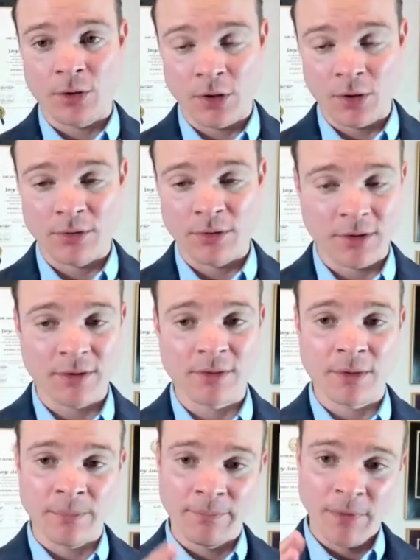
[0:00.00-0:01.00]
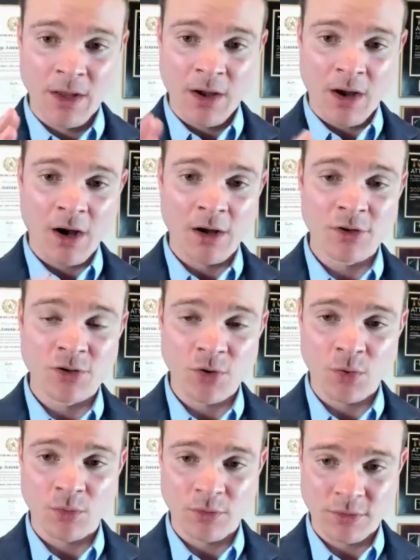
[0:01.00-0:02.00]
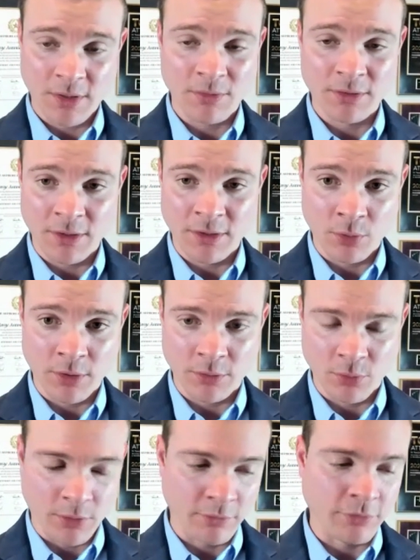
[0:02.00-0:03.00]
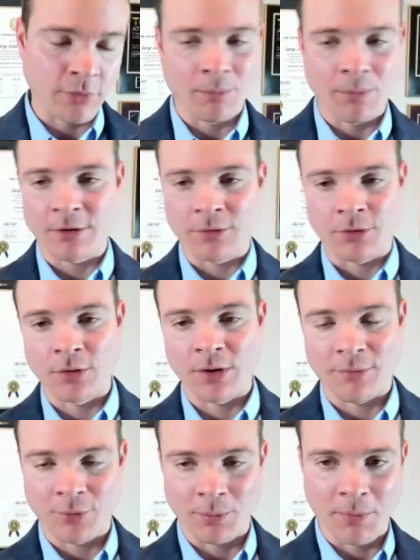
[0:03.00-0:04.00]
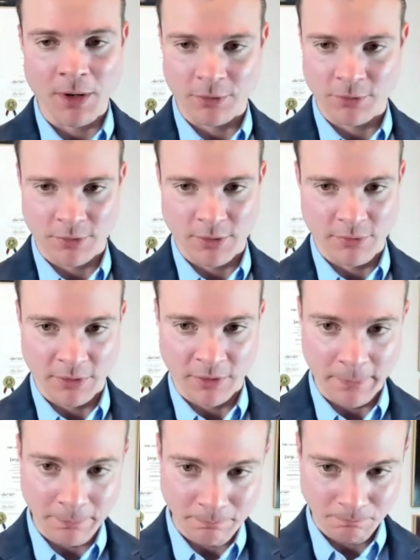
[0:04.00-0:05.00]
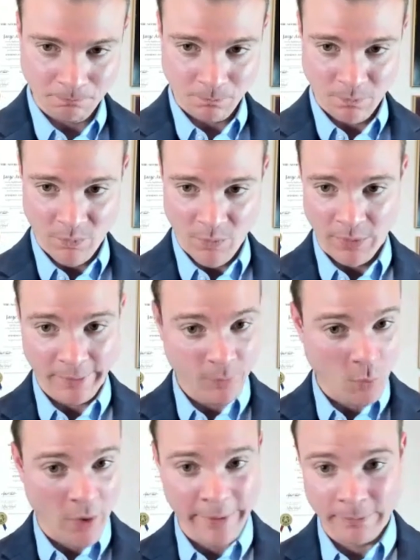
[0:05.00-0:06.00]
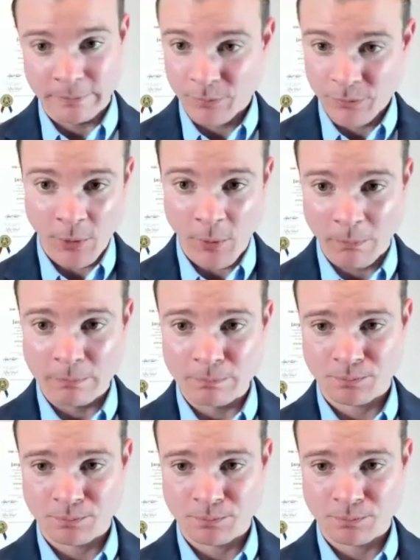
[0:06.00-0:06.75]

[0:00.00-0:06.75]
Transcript: a US citizen on June 17, 2024. Make sure you have your marriage certificate, right? One. Two,